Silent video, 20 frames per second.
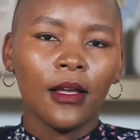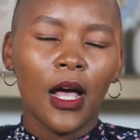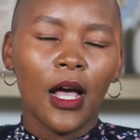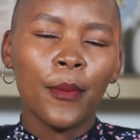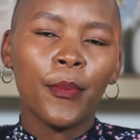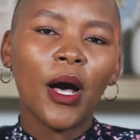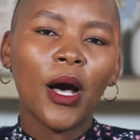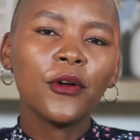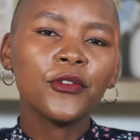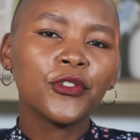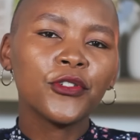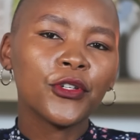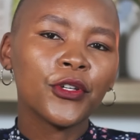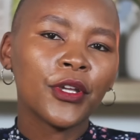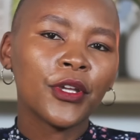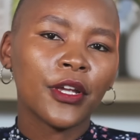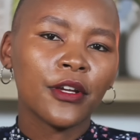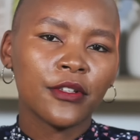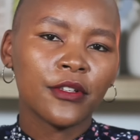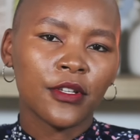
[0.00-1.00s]
About 2
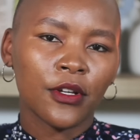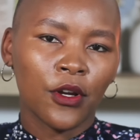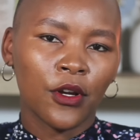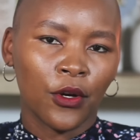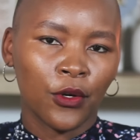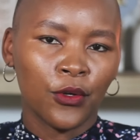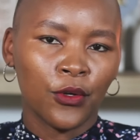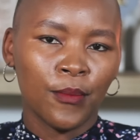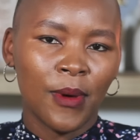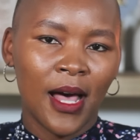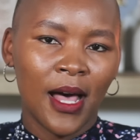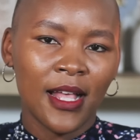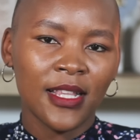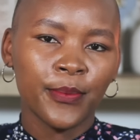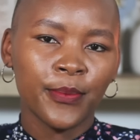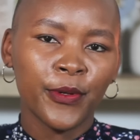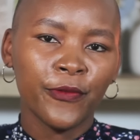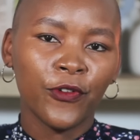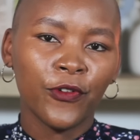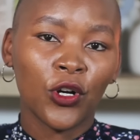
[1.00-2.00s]
years ago, my
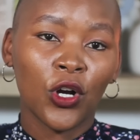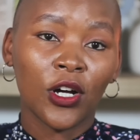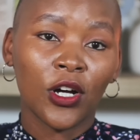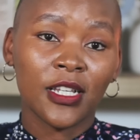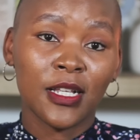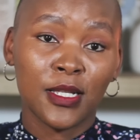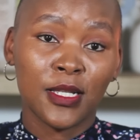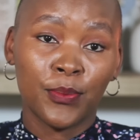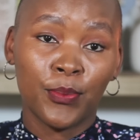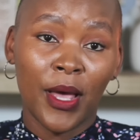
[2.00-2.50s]
husband forgot his